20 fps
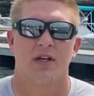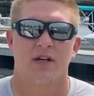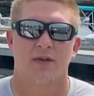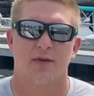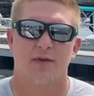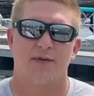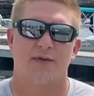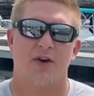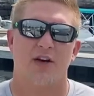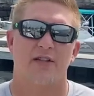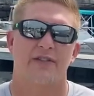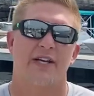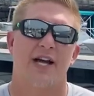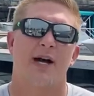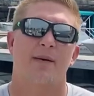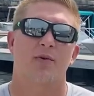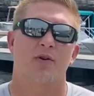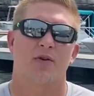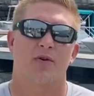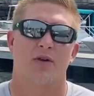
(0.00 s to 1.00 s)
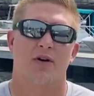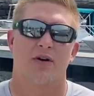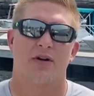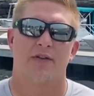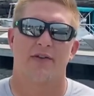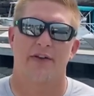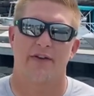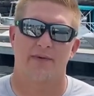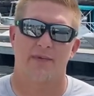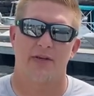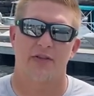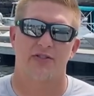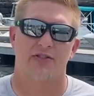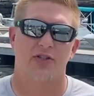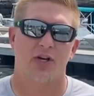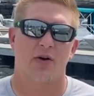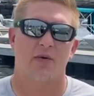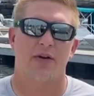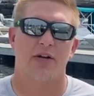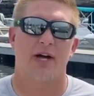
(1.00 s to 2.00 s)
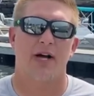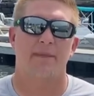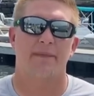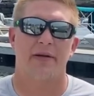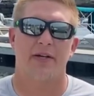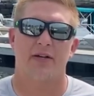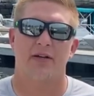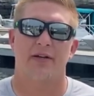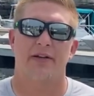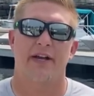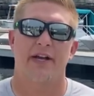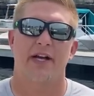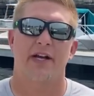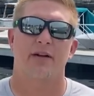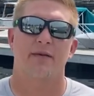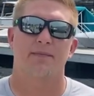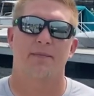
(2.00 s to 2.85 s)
For false albacore, they've been showing up here and there,